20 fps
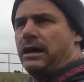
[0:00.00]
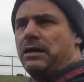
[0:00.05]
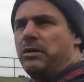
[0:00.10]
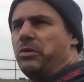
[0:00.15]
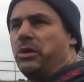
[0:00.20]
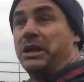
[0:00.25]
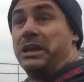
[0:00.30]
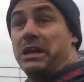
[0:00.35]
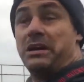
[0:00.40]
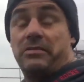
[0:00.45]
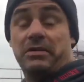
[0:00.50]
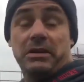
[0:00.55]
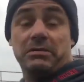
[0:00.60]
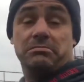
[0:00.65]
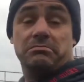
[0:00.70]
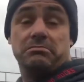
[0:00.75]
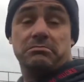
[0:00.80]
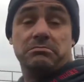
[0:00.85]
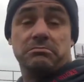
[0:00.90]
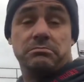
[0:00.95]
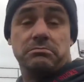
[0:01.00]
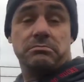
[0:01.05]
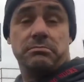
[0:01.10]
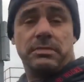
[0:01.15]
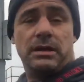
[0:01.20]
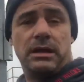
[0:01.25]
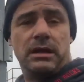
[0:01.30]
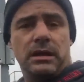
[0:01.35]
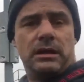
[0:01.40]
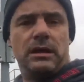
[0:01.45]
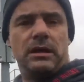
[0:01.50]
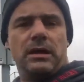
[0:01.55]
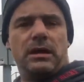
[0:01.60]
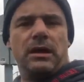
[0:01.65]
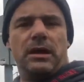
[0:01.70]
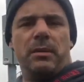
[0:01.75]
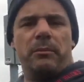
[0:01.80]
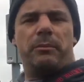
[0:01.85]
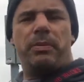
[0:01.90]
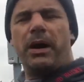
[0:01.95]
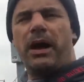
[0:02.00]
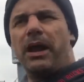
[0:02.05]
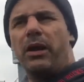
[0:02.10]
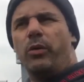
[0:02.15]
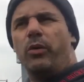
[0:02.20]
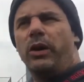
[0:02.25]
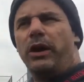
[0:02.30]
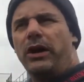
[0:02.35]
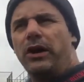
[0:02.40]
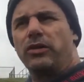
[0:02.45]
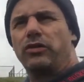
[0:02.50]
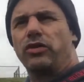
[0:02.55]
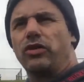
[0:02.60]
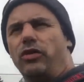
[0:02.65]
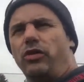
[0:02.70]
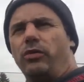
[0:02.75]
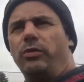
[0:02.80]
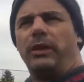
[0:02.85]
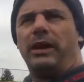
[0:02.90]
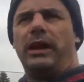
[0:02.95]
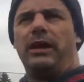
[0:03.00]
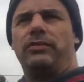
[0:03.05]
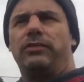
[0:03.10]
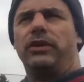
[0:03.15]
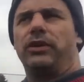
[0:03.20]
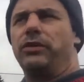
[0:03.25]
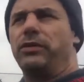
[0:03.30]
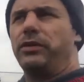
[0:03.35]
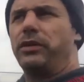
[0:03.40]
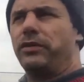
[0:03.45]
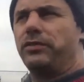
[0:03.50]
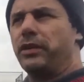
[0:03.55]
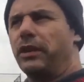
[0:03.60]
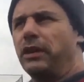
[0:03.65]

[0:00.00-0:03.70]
We love it. But we are told we have to do this